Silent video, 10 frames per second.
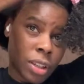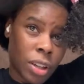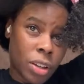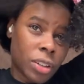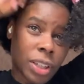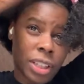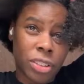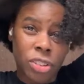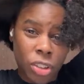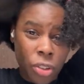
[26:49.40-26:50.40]
Okay,
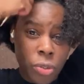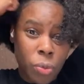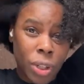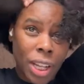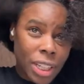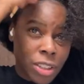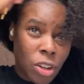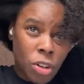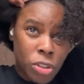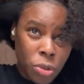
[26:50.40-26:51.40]
so what I can
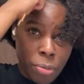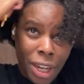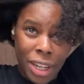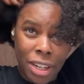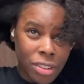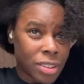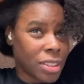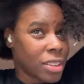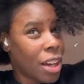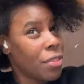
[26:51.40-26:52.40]
notice with my hair
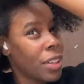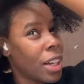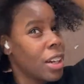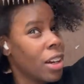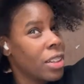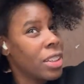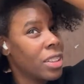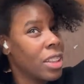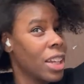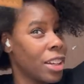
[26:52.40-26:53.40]
since I flat ironed it
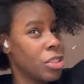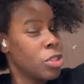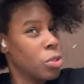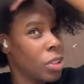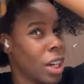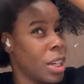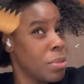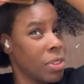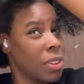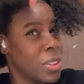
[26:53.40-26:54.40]
the last 2
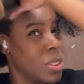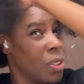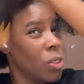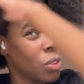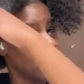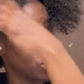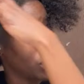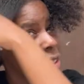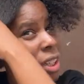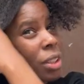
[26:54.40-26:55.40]
times or 3
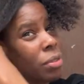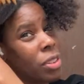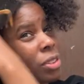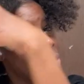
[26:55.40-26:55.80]
times